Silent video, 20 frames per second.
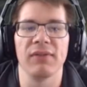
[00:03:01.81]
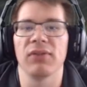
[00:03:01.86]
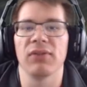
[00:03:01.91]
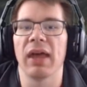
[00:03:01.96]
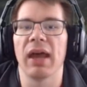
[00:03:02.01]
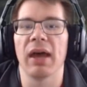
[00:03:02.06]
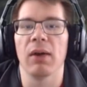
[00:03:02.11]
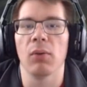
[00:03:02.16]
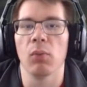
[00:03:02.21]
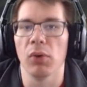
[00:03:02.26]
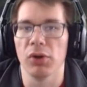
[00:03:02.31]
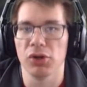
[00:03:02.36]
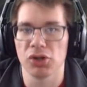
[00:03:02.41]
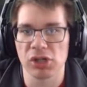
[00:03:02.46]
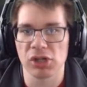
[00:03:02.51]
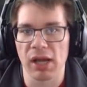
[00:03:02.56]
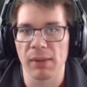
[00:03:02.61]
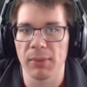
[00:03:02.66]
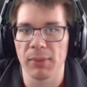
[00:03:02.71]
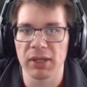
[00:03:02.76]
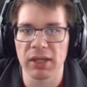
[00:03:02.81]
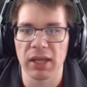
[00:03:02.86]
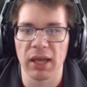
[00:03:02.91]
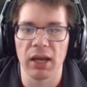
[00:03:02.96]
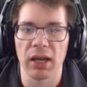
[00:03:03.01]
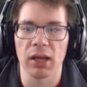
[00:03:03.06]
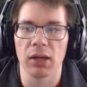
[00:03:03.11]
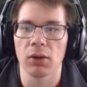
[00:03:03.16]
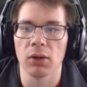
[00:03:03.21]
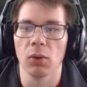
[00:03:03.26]
that one-shot
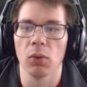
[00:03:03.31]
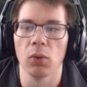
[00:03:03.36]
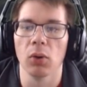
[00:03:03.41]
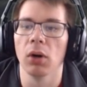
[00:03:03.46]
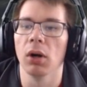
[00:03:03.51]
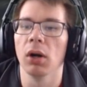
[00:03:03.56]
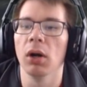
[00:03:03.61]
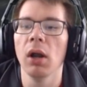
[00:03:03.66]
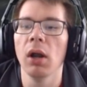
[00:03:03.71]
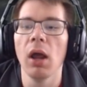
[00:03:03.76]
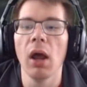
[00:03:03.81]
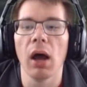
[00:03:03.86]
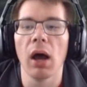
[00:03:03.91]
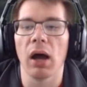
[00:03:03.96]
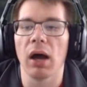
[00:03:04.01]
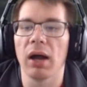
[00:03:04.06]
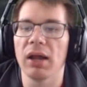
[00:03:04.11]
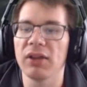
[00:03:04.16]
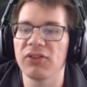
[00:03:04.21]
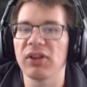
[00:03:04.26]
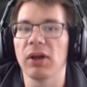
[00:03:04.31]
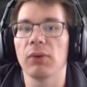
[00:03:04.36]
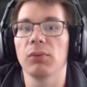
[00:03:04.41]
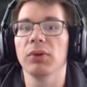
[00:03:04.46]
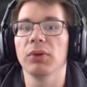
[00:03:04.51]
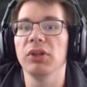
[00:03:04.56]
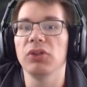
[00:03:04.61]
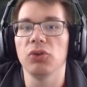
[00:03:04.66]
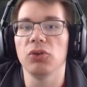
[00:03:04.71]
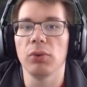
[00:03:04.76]
mechanic, or it's not
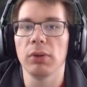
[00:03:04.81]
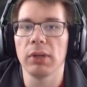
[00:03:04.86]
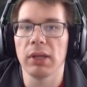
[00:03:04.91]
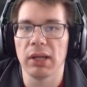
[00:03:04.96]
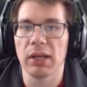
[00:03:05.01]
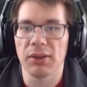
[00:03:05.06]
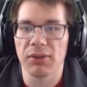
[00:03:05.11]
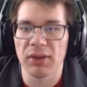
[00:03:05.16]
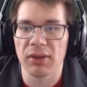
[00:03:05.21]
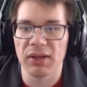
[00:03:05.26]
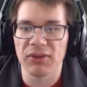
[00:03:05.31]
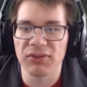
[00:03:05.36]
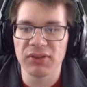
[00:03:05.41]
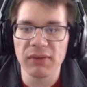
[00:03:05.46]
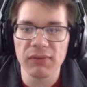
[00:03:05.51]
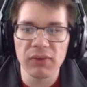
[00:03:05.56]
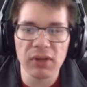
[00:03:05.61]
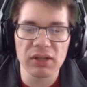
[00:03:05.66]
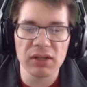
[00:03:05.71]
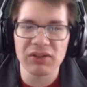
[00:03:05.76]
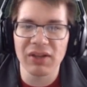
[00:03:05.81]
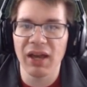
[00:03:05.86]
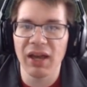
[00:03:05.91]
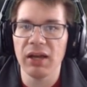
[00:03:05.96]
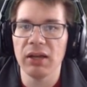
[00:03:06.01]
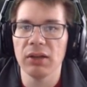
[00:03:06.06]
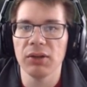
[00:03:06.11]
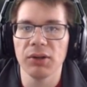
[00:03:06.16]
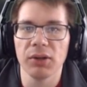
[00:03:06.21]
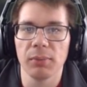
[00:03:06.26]
really doing anything. It's giving a
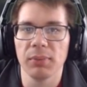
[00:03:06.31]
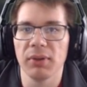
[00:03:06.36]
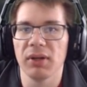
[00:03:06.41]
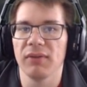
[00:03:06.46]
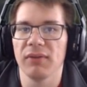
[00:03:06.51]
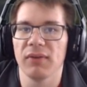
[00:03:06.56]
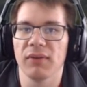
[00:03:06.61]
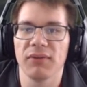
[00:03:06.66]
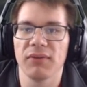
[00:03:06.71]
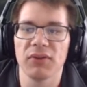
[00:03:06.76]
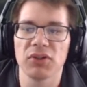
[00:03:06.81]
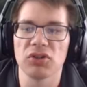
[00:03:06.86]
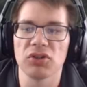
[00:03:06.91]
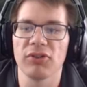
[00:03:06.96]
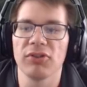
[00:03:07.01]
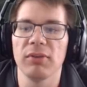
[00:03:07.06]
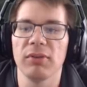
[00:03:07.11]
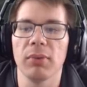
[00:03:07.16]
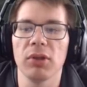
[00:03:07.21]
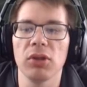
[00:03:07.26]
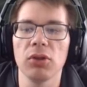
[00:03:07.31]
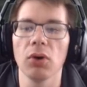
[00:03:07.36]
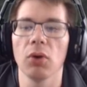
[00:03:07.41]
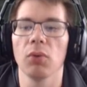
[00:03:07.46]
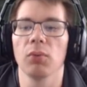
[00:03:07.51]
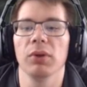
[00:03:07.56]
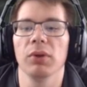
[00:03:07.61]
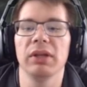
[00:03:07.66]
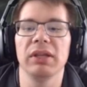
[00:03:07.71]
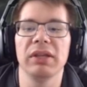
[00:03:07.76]
tiny little bit of efficiency, but you
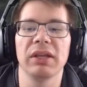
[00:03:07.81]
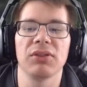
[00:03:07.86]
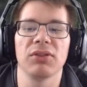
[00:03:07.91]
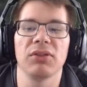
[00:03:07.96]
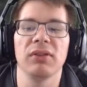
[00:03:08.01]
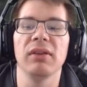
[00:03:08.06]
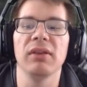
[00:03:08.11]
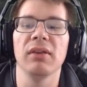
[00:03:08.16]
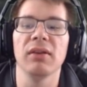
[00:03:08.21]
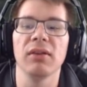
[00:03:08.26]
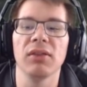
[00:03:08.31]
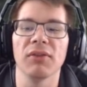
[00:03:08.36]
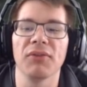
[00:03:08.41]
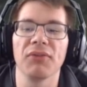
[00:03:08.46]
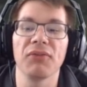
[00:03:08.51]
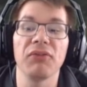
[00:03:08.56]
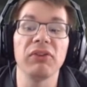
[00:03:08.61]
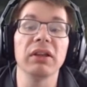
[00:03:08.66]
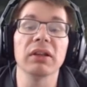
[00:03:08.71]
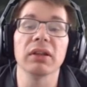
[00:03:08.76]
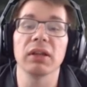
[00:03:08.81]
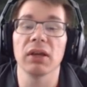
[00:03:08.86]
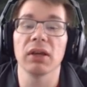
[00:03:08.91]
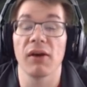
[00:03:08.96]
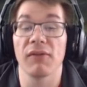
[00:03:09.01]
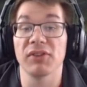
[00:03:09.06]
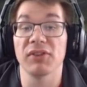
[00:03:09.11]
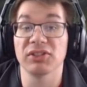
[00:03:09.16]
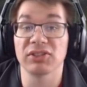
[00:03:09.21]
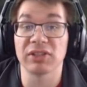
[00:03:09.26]
don't really get the feeling
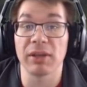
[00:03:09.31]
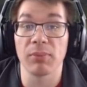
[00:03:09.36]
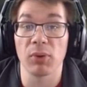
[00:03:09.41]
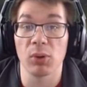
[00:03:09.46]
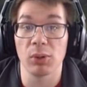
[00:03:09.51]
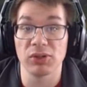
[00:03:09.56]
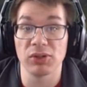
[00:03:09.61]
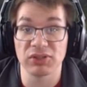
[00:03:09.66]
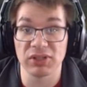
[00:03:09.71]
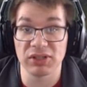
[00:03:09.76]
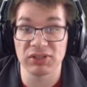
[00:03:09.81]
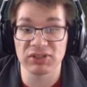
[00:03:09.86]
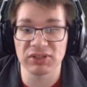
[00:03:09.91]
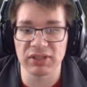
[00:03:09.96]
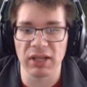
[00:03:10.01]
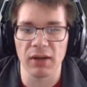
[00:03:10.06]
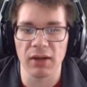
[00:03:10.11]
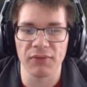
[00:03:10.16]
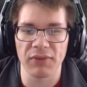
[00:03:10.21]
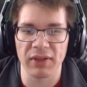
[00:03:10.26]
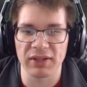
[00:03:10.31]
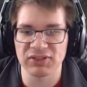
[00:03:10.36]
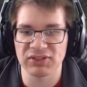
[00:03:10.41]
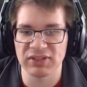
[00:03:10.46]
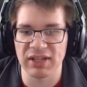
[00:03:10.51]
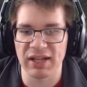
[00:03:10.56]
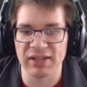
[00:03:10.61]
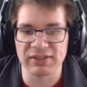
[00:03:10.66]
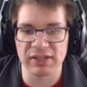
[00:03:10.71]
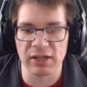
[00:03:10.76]
of the set bonus itself that
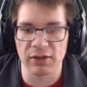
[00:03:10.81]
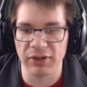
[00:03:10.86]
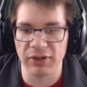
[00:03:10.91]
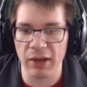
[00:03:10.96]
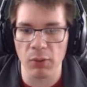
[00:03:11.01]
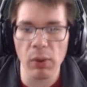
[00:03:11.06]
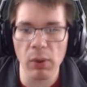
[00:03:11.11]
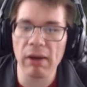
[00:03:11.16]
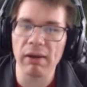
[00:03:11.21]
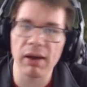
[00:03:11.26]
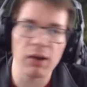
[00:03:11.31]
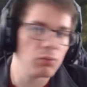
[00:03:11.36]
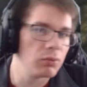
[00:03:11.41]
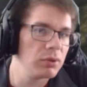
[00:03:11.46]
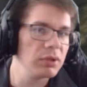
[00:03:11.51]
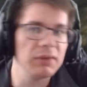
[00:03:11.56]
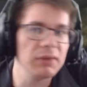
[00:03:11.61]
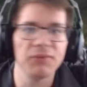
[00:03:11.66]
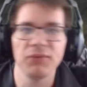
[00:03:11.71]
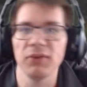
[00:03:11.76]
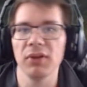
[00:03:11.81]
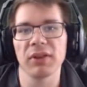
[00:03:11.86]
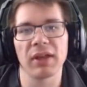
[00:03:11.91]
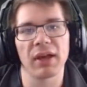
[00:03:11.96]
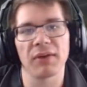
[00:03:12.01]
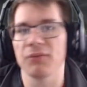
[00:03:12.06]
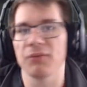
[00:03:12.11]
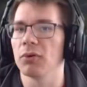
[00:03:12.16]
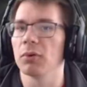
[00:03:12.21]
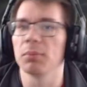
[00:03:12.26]
stands out. Like, wow, I really feel
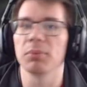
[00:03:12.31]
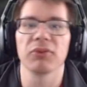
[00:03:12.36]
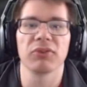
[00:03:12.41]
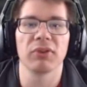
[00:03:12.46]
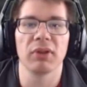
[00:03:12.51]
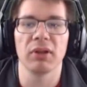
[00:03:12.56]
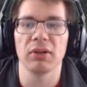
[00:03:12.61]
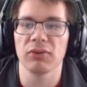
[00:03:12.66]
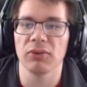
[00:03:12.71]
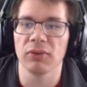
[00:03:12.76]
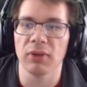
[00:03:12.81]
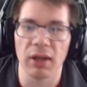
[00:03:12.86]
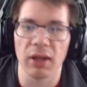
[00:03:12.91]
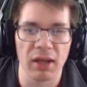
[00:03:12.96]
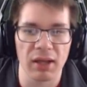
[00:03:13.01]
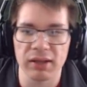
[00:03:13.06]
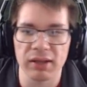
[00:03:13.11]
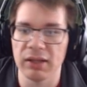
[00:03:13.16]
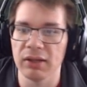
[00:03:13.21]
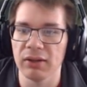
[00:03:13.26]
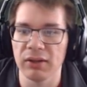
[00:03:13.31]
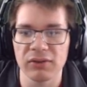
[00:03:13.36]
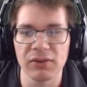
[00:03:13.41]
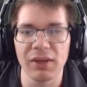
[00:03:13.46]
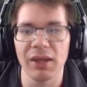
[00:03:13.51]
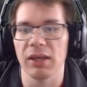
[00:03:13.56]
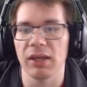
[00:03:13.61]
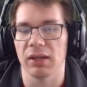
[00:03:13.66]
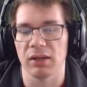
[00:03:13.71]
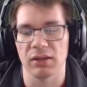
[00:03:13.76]
that 4% healing
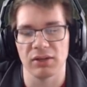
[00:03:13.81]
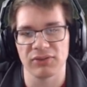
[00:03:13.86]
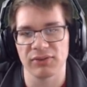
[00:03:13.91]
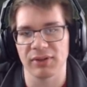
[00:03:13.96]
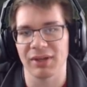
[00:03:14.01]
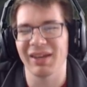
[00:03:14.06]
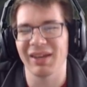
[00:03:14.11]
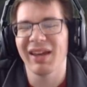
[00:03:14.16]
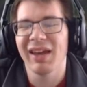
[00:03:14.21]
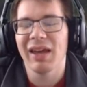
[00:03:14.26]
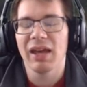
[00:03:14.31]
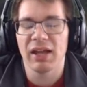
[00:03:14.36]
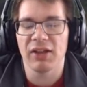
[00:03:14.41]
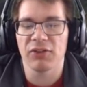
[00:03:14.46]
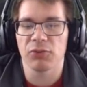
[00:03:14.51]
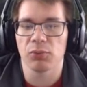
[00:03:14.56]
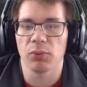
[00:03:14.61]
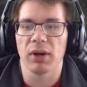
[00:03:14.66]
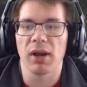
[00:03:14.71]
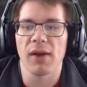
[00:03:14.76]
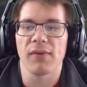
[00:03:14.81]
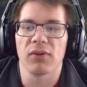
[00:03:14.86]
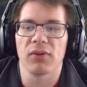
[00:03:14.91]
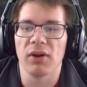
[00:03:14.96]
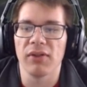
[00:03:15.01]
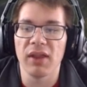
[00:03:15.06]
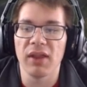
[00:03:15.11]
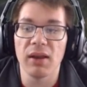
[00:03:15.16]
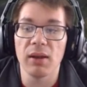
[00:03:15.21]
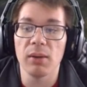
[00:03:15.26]
taken. It's like, it's
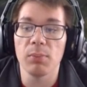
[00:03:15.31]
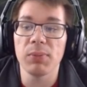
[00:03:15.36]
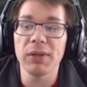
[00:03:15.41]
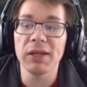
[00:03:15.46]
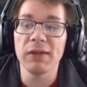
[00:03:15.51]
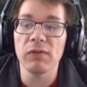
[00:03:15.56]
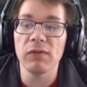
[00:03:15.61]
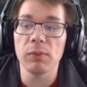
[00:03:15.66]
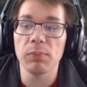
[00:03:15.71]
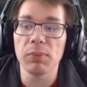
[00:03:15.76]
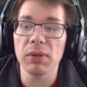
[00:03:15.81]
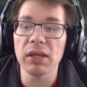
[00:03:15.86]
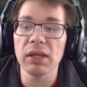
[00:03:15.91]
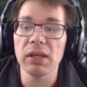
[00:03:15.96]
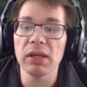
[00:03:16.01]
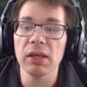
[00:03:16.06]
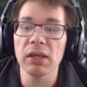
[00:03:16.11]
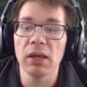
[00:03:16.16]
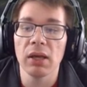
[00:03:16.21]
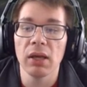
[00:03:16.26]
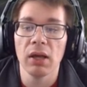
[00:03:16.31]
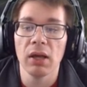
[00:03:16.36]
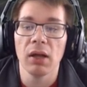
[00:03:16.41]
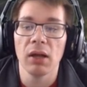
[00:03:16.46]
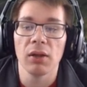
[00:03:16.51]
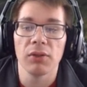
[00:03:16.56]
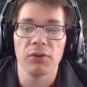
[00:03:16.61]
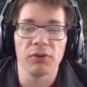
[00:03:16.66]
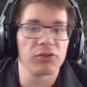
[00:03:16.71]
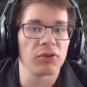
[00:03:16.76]
whatever. And then in PvP,
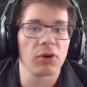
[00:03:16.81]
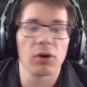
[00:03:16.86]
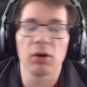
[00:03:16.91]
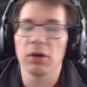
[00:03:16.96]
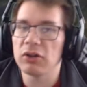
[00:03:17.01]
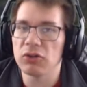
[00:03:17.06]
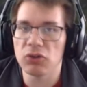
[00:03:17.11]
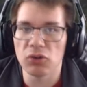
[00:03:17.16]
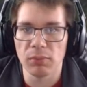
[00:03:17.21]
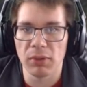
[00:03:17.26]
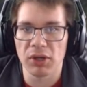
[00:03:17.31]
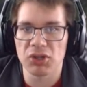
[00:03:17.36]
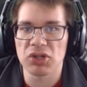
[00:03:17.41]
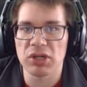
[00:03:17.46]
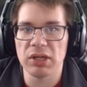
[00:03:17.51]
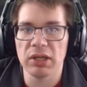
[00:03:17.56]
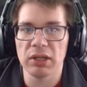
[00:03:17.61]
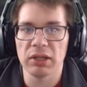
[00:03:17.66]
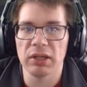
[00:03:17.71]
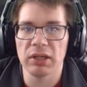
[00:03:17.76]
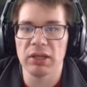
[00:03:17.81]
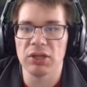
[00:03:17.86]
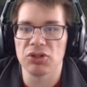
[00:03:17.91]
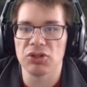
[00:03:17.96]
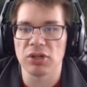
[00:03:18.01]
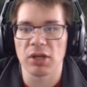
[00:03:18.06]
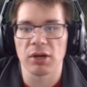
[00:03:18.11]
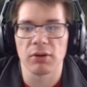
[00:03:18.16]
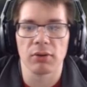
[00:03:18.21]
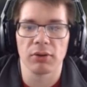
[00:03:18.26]
there's already too much healing in
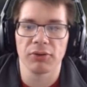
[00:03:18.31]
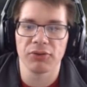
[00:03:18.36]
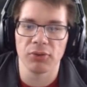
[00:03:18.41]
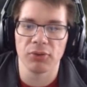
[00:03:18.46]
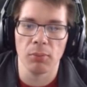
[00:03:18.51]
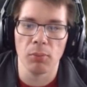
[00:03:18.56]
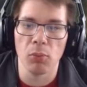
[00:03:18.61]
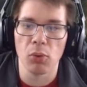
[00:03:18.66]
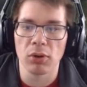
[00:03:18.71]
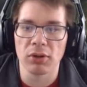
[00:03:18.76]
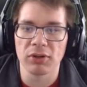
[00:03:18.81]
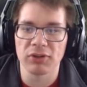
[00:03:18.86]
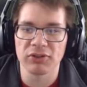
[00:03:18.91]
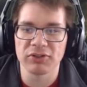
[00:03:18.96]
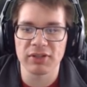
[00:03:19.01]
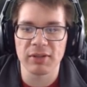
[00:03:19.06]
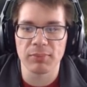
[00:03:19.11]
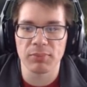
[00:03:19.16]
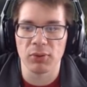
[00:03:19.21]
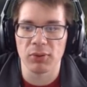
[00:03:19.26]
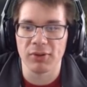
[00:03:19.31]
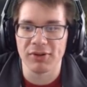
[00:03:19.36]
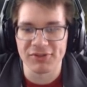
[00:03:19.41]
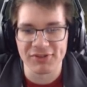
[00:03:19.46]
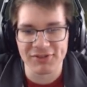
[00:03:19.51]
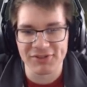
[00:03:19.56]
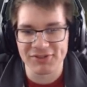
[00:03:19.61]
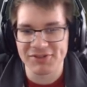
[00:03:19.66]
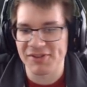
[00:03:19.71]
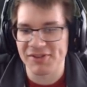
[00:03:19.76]
general, so more set
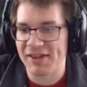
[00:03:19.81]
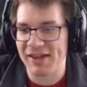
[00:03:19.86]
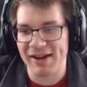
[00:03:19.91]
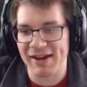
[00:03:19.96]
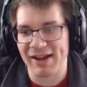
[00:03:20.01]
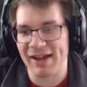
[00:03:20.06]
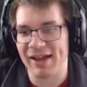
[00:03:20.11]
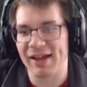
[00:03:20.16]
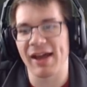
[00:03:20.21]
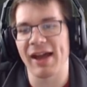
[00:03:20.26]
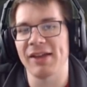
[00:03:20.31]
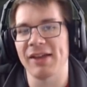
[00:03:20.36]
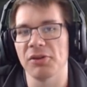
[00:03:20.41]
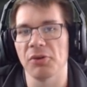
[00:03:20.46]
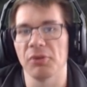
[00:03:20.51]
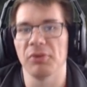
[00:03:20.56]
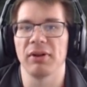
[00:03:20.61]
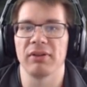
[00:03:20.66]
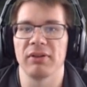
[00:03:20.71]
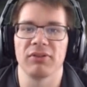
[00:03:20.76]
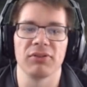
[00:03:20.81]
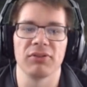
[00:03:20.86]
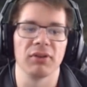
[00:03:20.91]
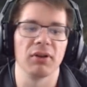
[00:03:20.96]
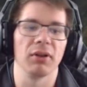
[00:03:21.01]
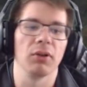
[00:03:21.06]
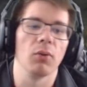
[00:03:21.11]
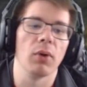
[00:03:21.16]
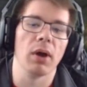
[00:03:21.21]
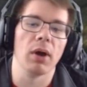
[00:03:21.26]
bonuses to that I don't
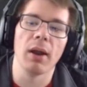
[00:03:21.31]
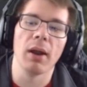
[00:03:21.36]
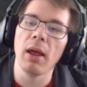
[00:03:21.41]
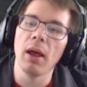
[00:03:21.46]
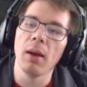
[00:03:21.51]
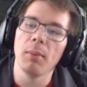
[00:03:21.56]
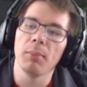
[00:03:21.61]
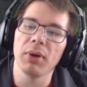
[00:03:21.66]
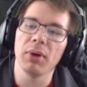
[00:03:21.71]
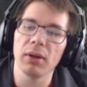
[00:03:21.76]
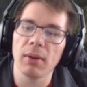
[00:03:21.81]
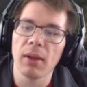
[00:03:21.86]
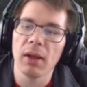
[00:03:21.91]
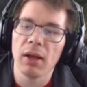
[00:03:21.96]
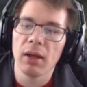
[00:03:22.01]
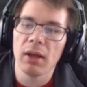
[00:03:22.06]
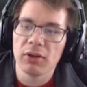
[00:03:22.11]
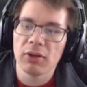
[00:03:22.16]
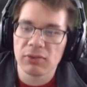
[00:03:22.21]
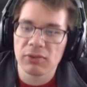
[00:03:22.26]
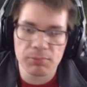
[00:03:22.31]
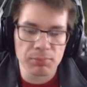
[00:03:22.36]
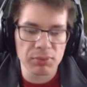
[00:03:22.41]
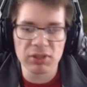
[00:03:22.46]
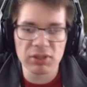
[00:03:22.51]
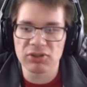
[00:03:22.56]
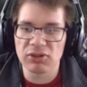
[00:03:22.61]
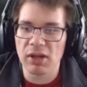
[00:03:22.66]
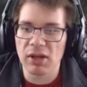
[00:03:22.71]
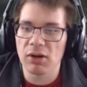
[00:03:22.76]
necessarily want. But
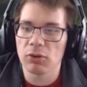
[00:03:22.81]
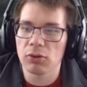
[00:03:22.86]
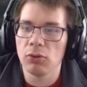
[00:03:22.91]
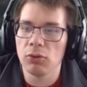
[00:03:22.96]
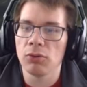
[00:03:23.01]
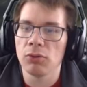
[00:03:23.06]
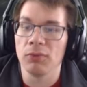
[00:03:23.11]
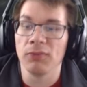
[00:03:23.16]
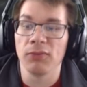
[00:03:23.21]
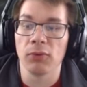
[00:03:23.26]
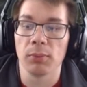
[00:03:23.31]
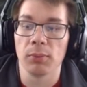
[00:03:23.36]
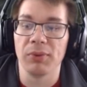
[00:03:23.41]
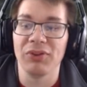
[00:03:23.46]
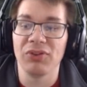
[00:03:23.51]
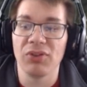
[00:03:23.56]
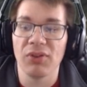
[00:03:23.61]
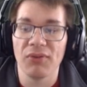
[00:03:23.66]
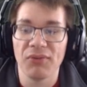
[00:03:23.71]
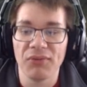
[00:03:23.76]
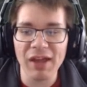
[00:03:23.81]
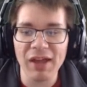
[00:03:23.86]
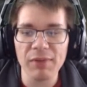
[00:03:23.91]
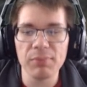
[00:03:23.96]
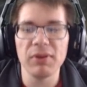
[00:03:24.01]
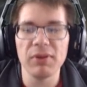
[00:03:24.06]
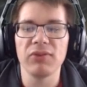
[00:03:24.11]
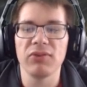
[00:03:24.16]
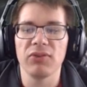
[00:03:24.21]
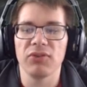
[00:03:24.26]
pretty standard 2 through 4 piece. The 5
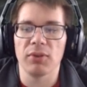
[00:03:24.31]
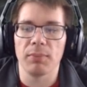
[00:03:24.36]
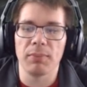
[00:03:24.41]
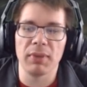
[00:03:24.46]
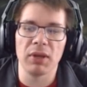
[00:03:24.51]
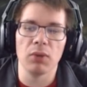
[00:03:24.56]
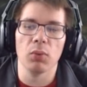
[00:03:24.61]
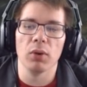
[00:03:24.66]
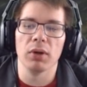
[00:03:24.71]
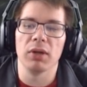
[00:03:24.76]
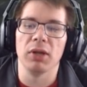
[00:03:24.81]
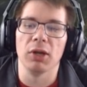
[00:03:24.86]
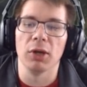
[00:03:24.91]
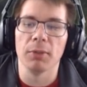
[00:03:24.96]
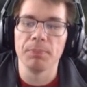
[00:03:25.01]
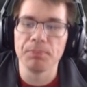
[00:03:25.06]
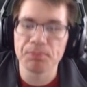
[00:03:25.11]
piece is the big one here.